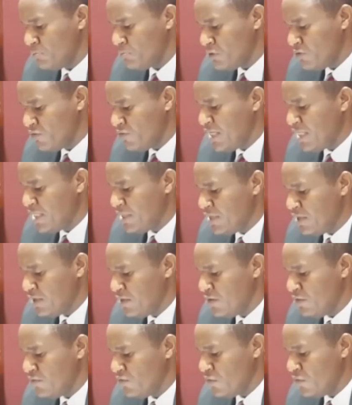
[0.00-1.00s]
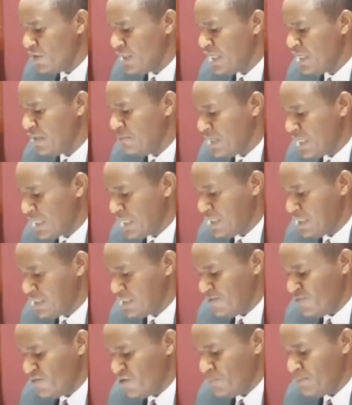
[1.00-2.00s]
or provide for any
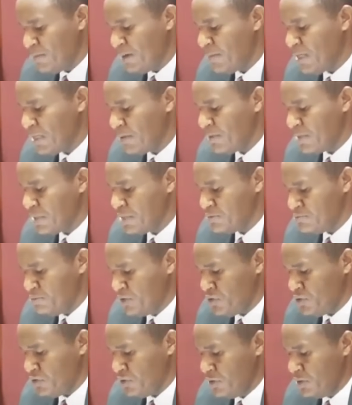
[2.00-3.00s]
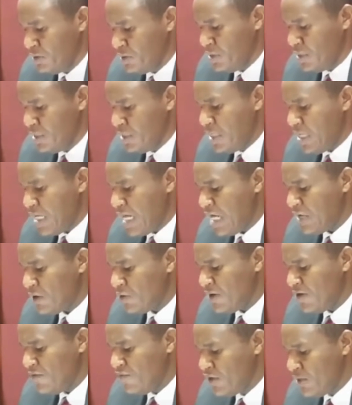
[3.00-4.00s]
mechanism for public participation and
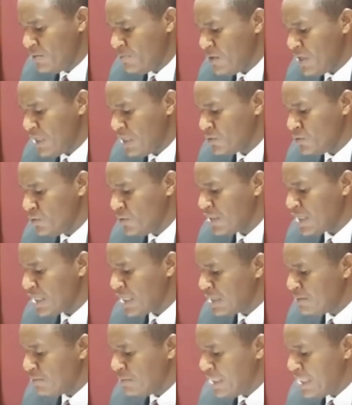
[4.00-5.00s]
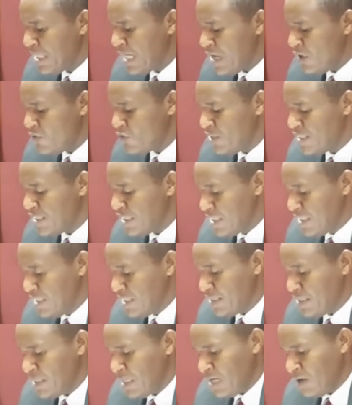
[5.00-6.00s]
or a framework to credibly
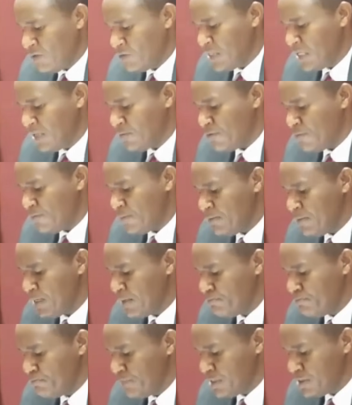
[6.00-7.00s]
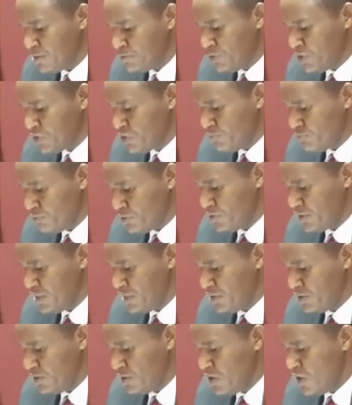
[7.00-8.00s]
authenticate the outcome of public participation
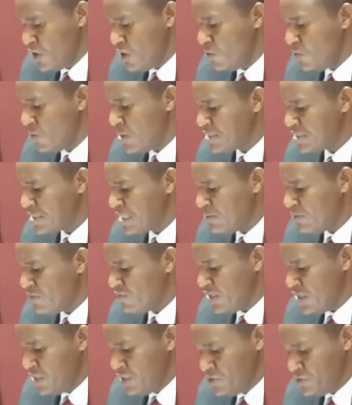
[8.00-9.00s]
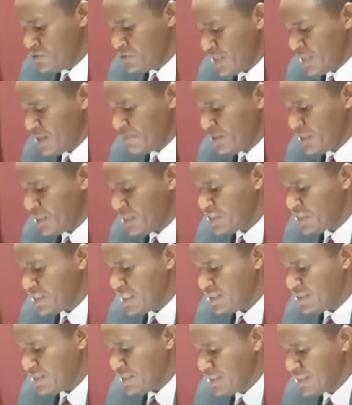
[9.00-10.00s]
process were some of the issues that the
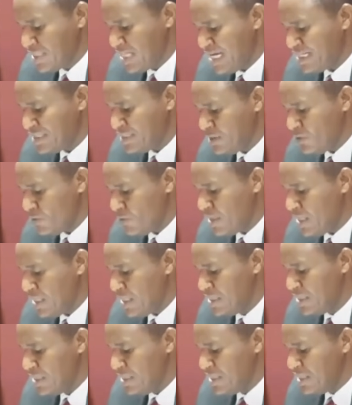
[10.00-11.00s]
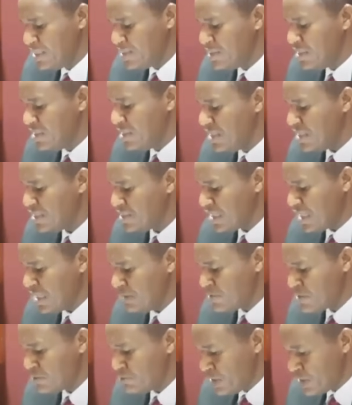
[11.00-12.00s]
petitioners raised as requiring serious
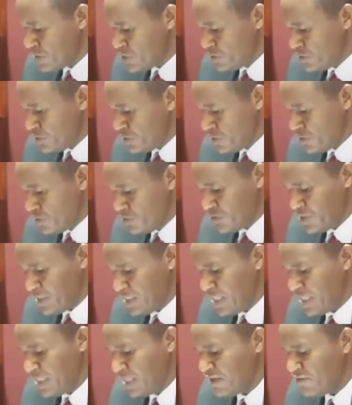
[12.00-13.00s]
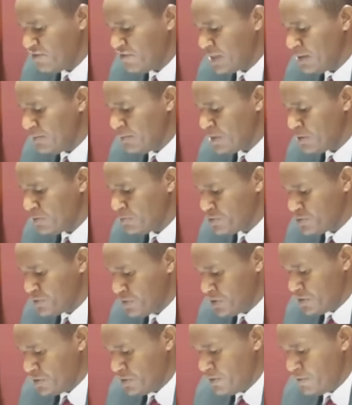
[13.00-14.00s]
circumspection considering the fundamental
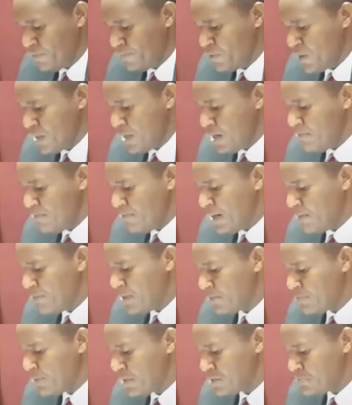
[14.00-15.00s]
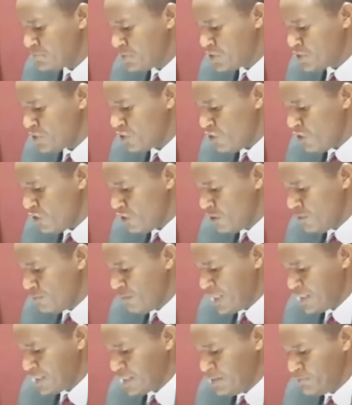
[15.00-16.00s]
position public participation
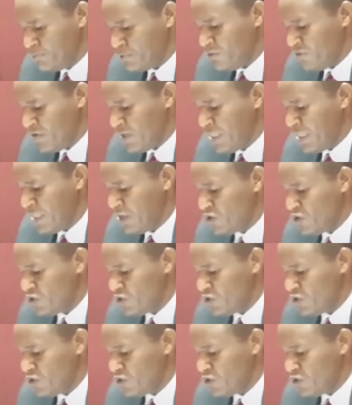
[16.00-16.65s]
occupies in providing